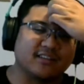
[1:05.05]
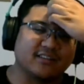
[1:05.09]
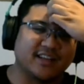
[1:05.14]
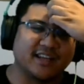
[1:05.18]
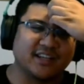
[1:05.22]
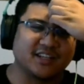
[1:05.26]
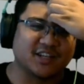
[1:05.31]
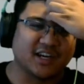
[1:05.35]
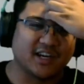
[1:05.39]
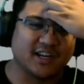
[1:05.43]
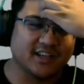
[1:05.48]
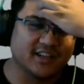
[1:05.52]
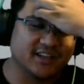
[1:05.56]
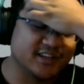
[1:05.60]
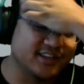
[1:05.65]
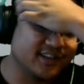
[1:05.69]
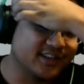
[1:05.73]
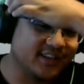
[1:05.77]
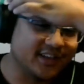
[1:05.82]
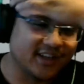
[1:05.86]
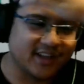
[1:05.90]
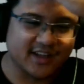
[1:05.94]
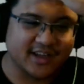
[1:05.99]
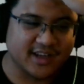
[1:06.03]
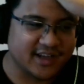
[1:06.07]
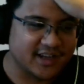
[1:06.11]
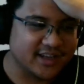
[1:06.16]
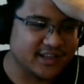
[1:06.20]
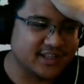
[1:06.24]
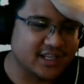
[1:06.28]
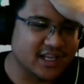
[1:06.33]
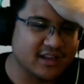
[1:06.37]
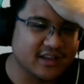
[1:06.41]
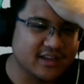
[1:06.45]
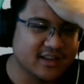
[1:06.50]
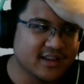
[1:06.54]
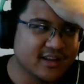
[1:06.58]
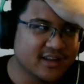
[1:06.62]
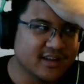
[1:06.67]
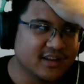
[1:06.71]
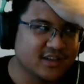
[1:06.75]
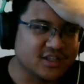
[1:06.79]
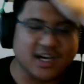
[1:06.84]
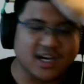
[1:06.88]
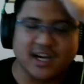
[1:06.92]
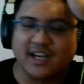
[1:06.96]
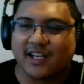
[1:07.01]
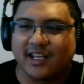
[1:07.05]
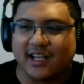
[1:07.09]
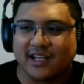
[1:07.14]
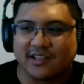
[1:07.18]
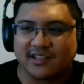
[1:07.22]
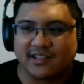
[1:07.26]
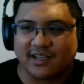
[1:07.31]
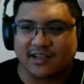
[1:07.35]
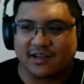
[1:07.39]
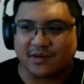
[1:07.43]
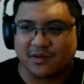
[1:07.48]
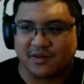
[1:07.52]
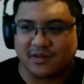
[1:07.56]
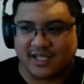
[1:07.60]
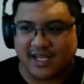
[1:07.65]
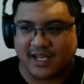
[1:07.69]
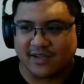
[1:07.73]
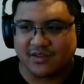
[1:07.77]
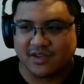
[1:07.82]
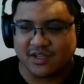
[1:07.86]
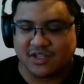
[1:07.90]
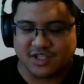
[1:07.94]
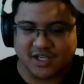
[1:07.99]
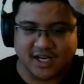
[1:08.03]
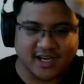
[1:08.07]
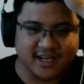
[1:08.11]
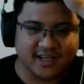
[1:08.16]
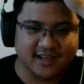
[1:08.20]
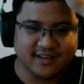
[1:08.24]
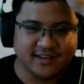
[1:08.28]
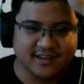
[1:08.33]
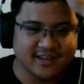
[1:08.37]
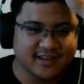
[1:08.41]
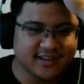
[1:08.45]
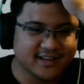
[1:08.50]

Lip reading: like China Insider with David Jang.